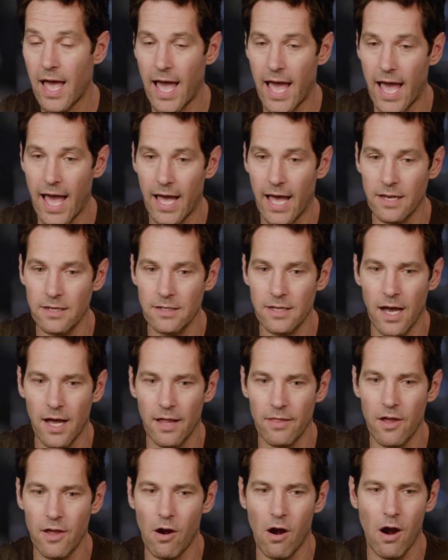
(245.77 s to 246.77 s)
And
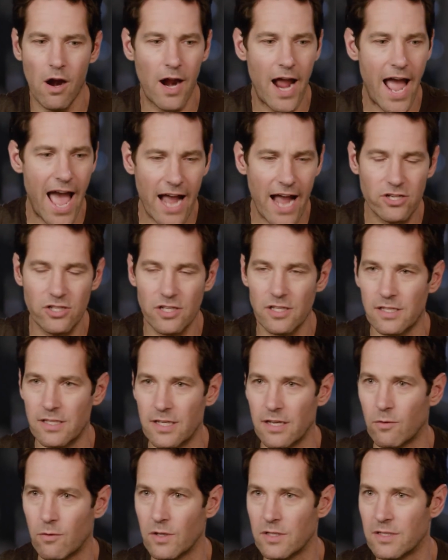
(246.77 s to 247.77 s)
there are action
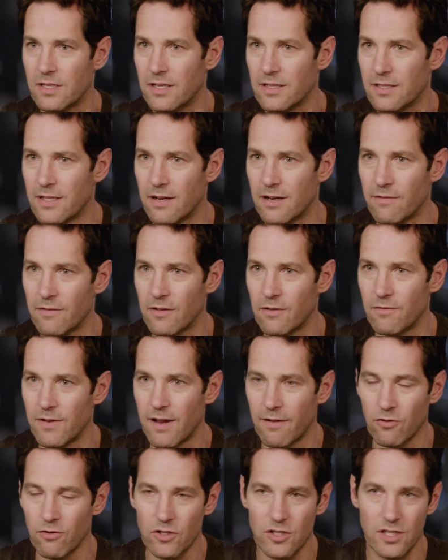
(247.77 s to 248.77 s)
sequences that you've
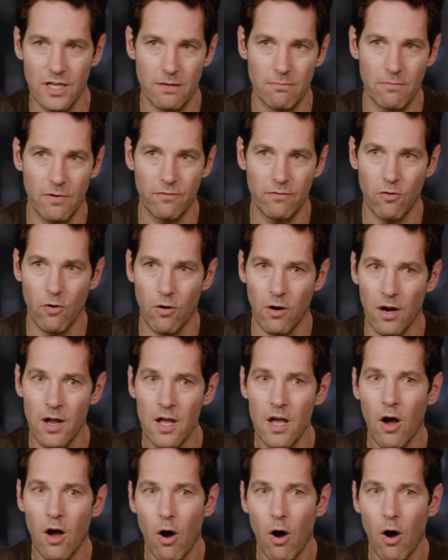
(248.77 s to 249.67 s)
never seen before.